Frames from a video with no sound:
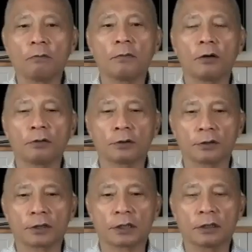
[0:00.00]

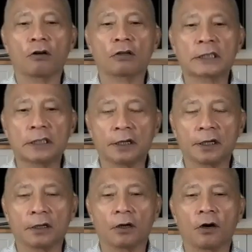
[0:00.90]
homeowners are
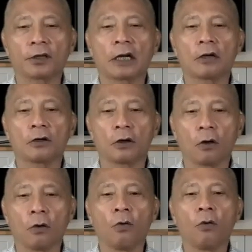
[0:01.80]
sitting on a
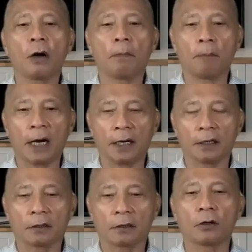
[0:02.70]
gold
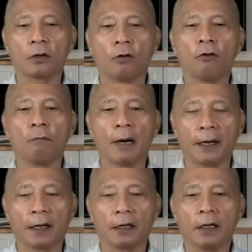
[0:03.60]
mine. Gold
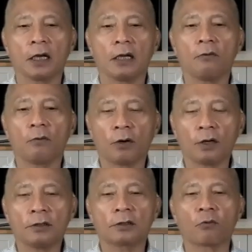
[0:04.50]
mine. They
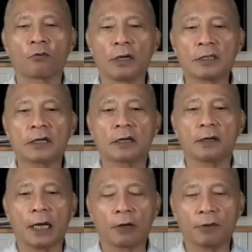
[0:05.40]
won the realistic
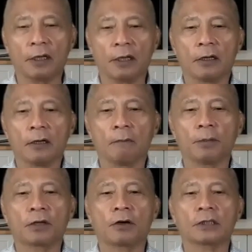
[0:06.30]
lottery
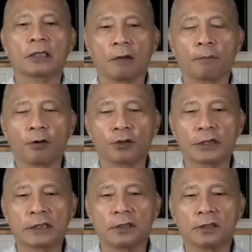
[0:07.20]
because they have
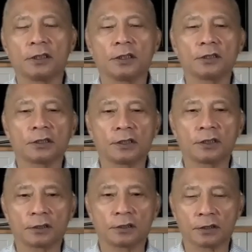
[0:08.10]
purchased years
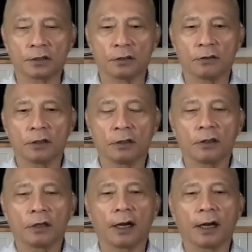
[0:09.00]
and years ago
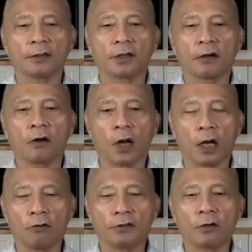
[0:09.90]
and they have
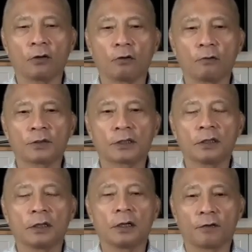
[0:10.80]
held their homes
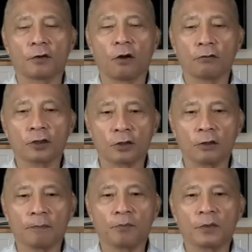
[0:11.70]
for long
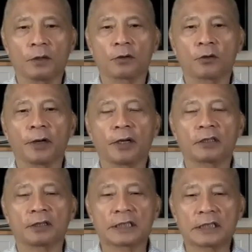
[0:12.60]
term, pretty
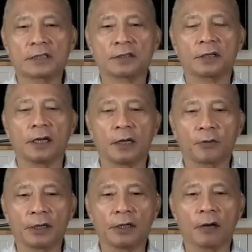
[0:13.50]
consistent
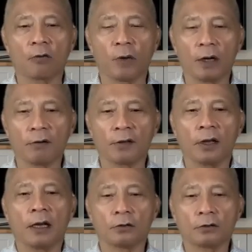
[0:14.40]
equity and wealth.
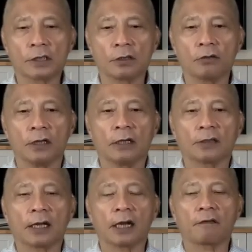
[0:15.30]
Also,
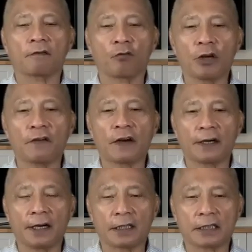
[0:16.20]
they have
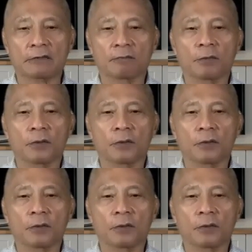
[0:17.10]
refinanced.